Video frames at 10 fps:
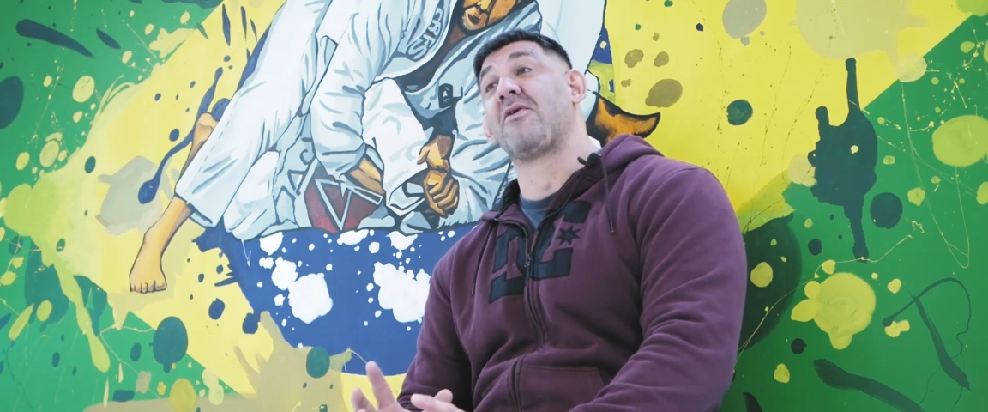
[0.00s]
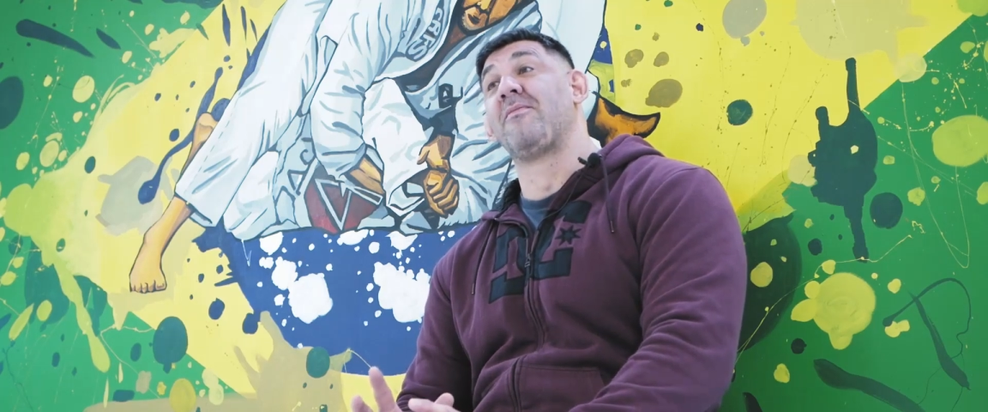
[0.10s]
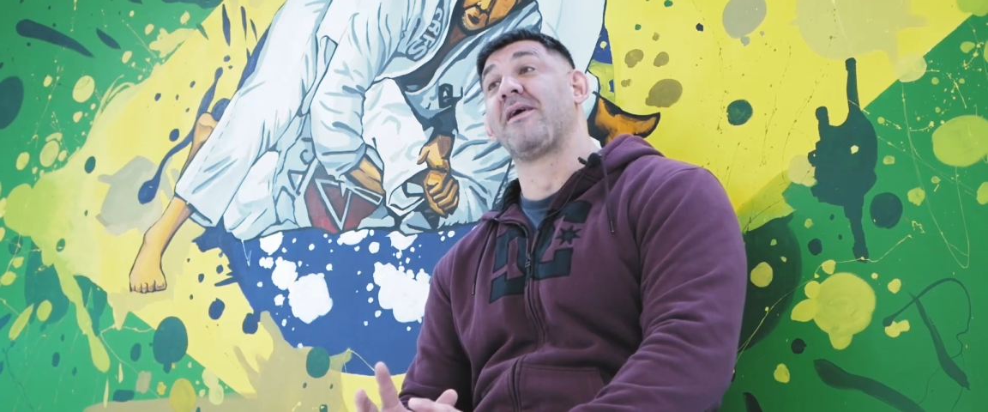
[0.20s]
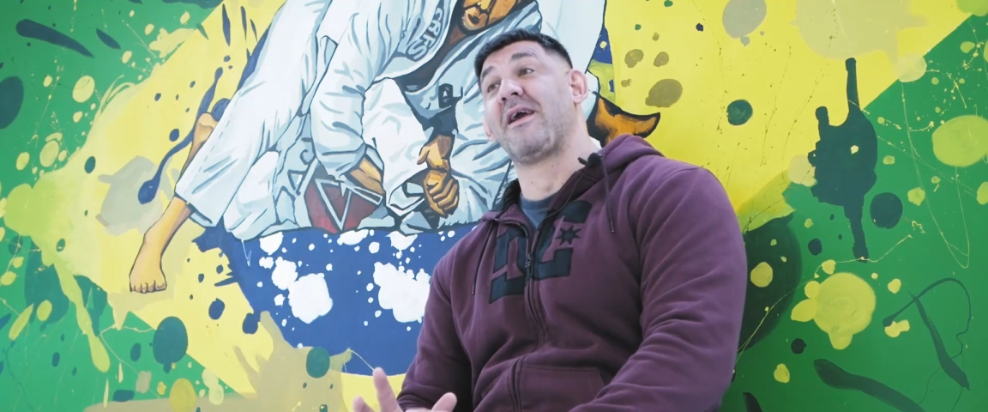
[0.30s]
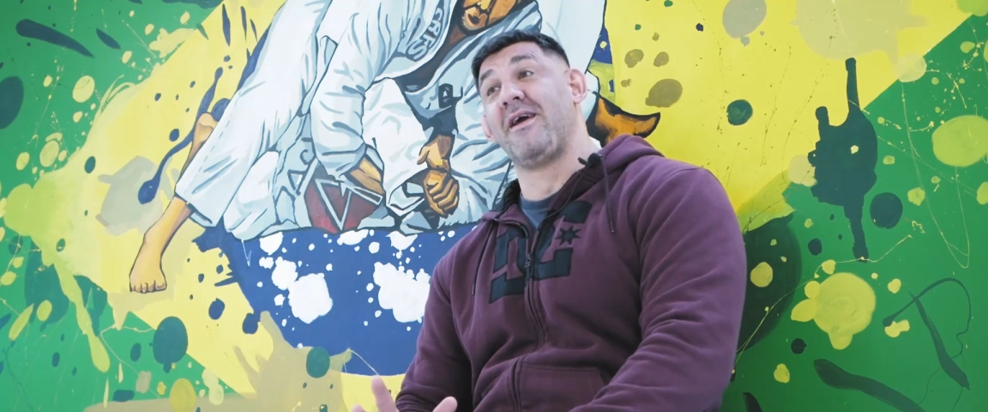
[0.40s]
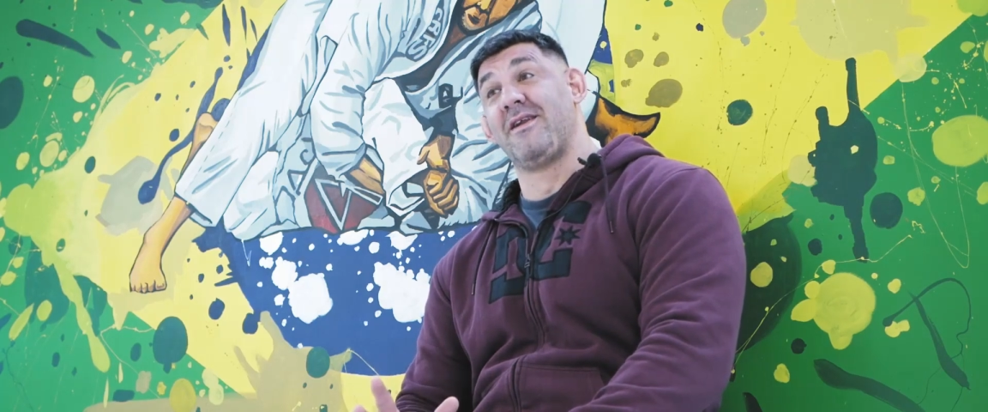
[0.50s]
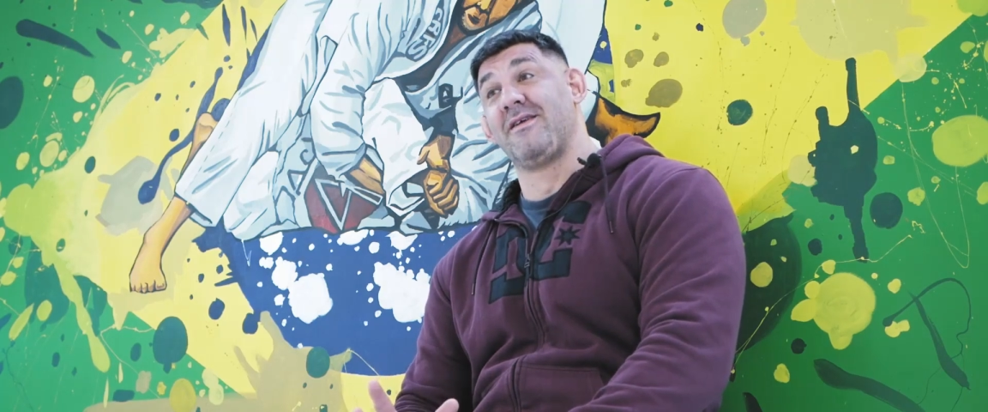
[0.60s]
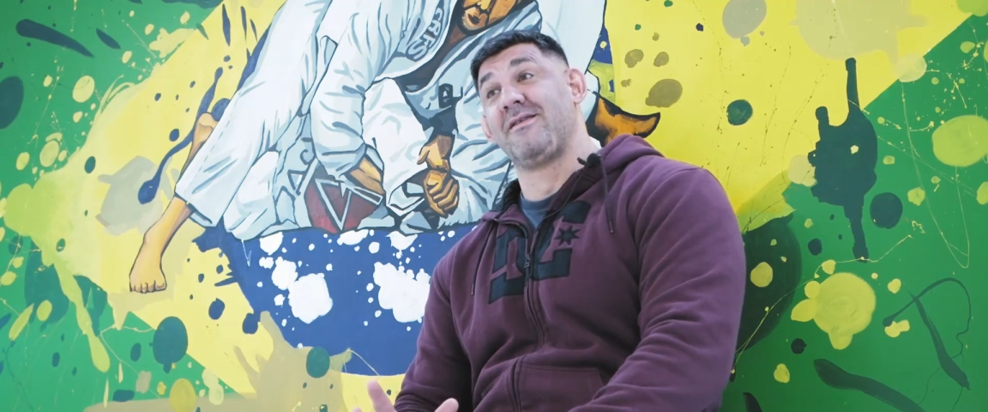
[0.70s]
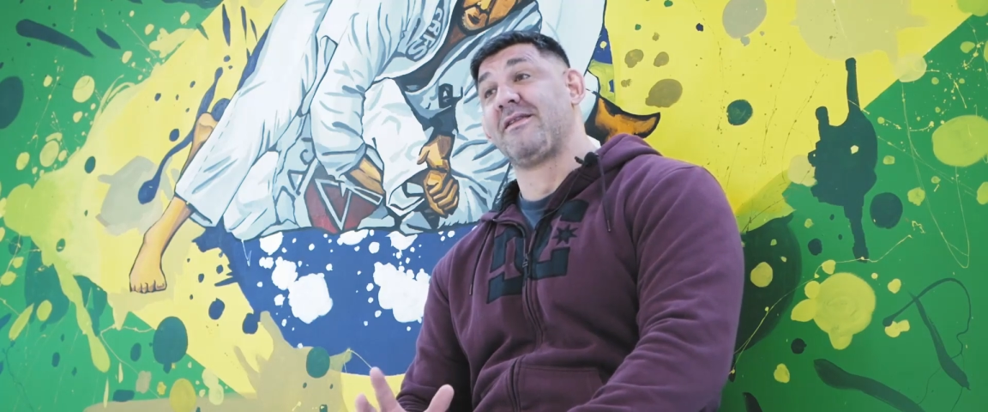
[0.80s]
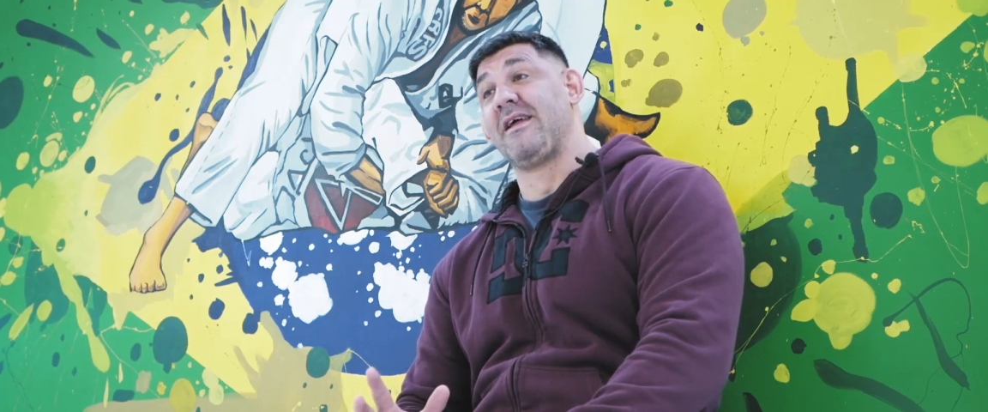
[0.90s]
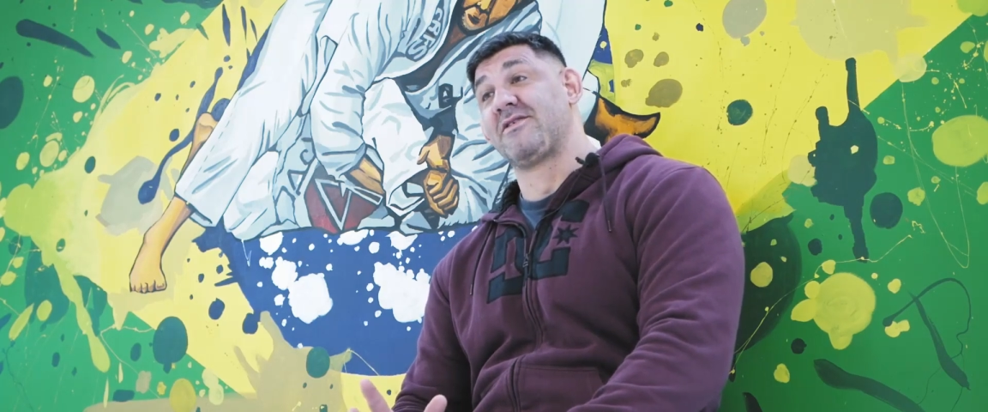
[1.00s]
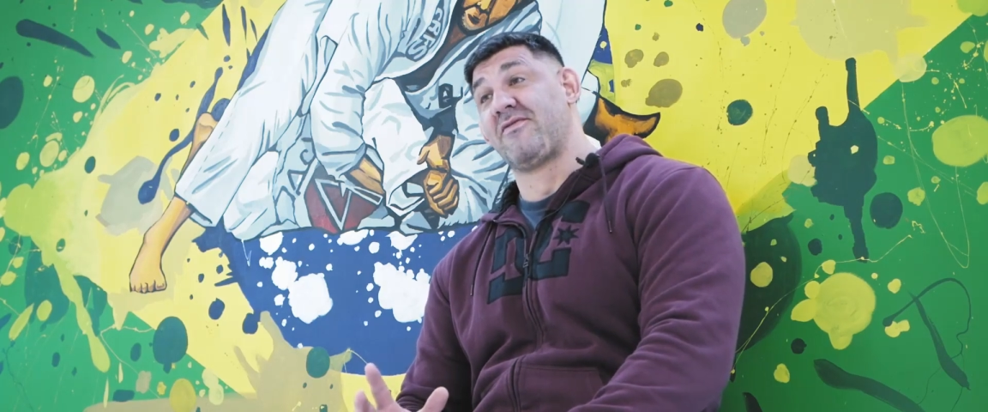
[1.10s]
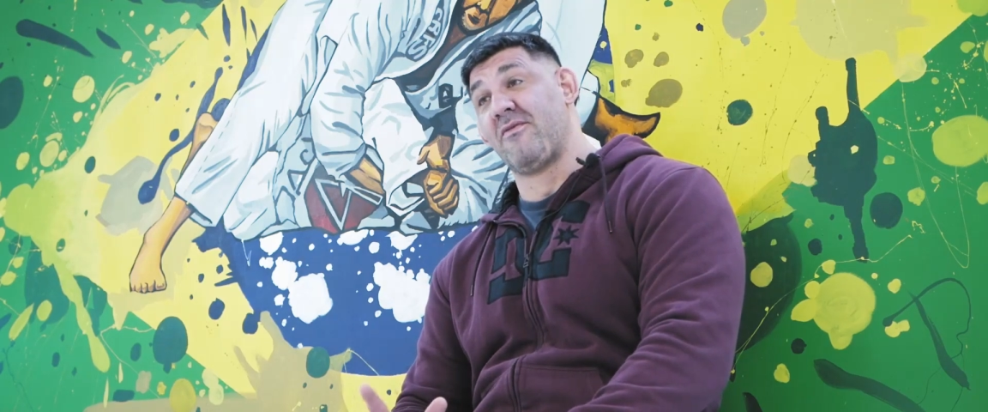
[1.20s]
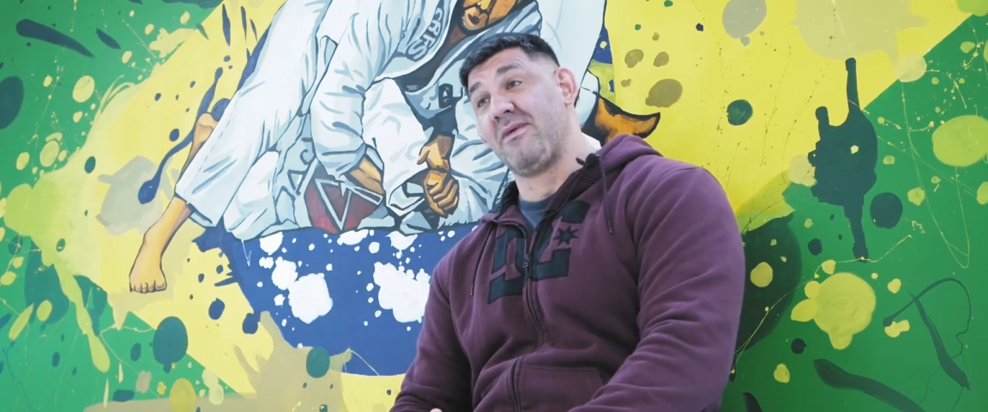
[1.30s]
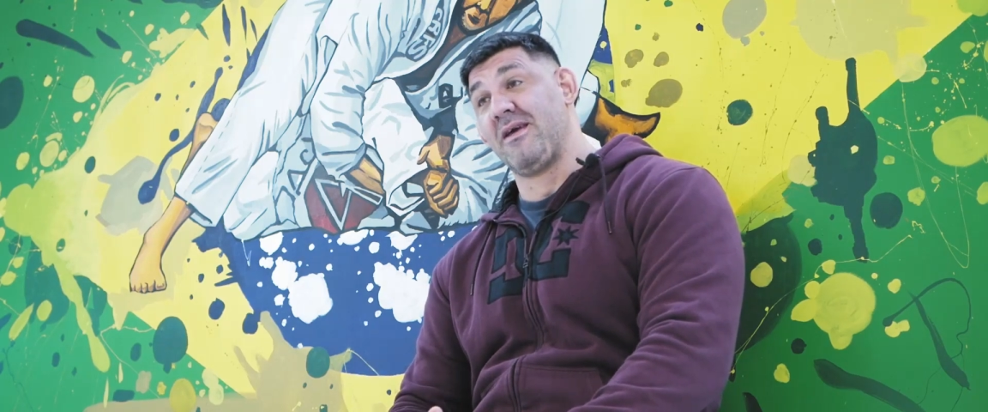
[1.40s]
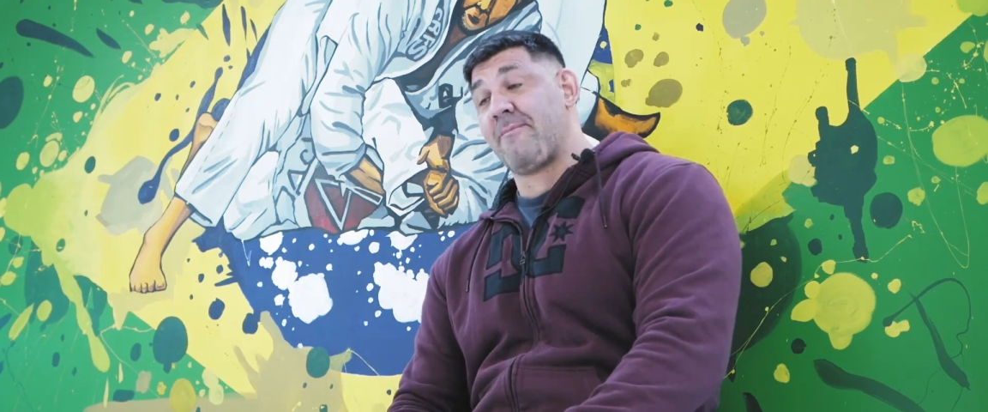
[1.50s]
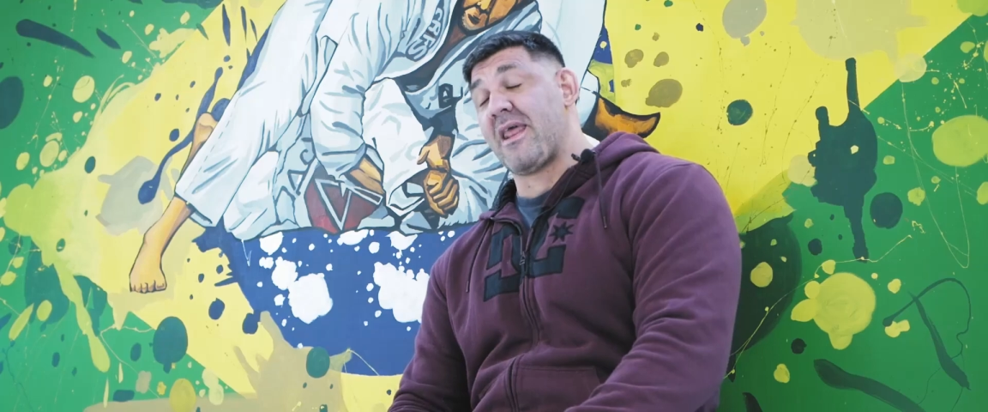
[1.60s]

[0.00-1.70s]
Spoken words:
complicated things for me.